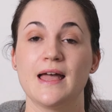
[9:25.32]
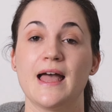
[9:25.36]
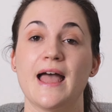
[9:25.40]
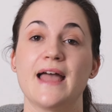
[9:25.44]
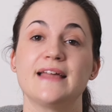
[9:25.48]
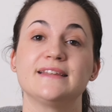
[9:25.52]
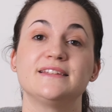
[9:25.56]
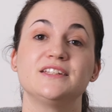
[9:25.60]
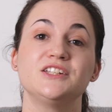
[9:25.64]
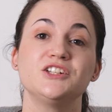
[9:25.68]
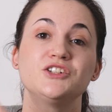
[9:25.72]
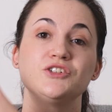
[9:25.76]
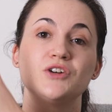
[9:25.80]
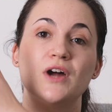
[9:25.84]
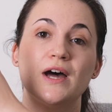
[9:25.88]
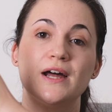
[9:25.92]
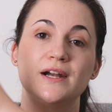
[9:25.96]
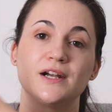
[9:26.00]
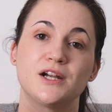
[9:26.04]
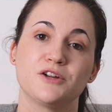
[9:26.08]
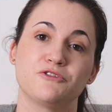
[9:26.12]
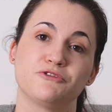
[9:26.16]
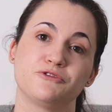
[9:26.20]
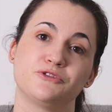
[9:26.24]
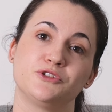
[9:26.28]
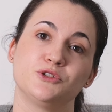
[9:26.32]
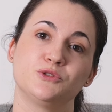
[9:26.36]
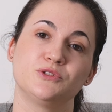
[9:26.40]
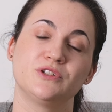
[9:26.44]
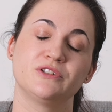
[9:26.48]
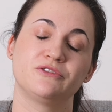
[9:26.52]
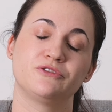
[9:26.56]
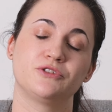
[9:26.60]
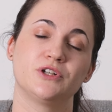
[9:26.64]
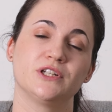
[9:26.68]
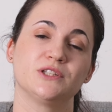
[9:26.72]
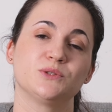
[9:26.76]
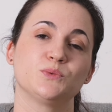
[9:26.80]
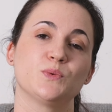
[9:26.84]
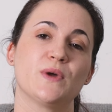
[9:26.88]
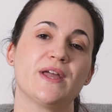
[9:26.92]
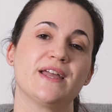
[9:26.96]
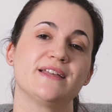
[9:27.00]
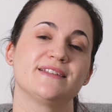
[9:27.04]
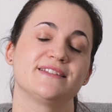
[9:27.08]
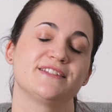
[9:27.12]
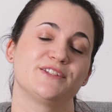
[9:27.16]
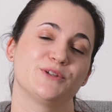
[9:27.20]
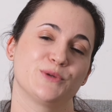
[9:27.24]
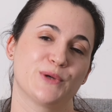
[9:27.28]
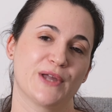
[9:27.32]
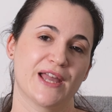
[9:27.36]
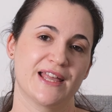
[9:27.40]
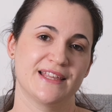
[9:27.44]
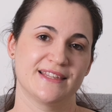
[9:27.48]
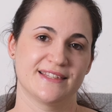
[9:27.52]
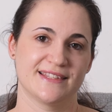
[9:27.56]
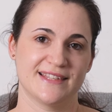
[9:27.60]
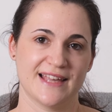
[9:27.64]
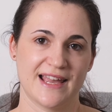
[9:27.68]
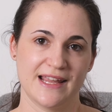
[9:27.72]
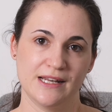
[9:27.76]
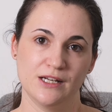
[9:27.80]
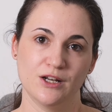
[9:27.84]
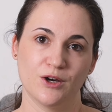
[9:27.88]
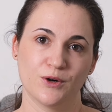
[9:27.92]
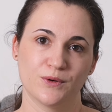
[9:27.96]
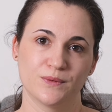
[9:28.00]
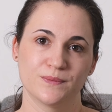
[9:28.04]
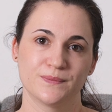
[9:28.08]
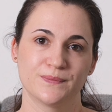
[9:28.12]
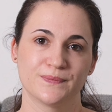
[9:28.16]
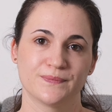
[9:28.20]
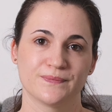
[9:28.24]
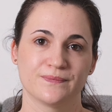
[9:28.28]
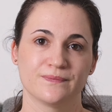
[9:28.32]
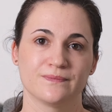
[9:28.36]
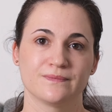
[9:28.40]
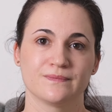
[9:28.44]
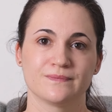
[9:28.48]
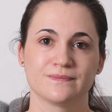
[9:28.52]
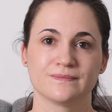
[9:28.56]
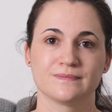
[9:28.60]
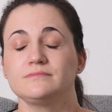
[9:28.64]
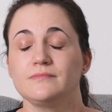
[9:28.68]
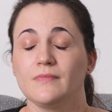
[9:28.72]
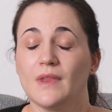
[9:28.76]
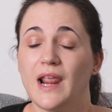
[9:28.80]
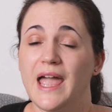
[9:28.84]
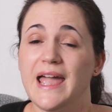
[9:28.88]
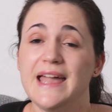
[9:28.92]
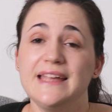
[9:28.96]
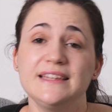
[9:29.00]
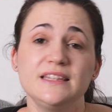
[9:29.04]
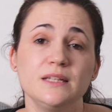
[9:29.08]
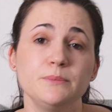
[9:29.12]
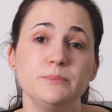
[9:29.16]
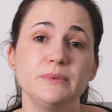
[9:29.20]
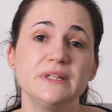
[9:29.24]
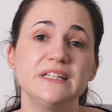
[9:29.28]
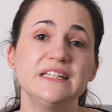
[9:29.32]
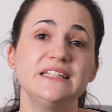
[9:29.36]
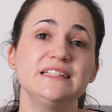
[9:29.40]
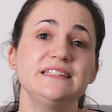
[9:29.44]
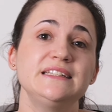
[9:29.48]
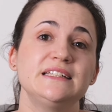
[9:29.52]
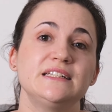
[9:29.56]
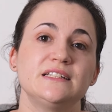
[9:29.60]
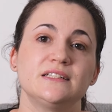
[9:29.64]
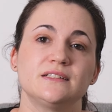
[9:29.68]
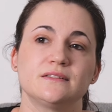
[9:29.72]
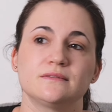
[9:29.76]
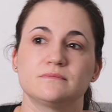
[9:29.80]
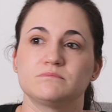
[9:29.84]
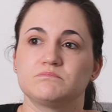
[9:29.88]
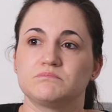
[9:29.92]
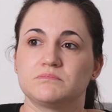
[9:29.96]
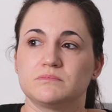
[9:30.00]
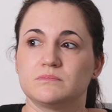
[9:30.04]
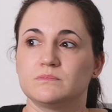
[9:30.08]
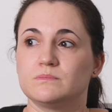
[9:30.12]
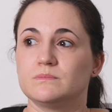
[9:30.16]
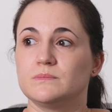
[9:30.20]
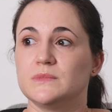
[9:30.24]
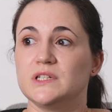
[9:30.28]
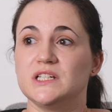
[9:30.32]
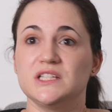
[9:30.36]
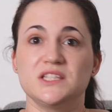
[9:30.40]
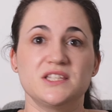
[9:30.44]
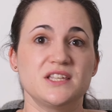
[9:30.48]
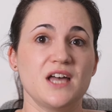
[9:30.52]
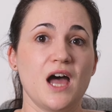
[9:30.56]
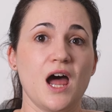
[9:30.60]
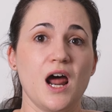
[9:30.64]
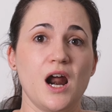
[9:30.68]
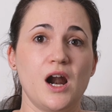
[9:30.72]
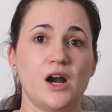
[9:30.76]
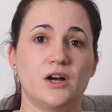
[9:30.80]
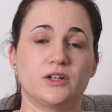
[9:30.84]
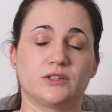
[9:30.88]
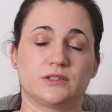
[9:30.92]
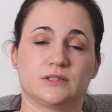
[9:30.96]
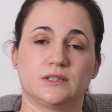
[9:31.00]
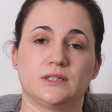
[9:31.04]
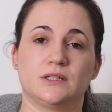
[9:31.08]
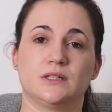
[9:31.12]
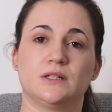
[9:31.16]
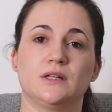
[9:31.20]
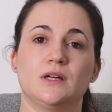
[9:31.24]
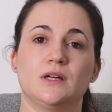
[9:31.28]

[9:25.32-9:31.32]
And here are a few different ways you can say no. At the beginning, it's hard.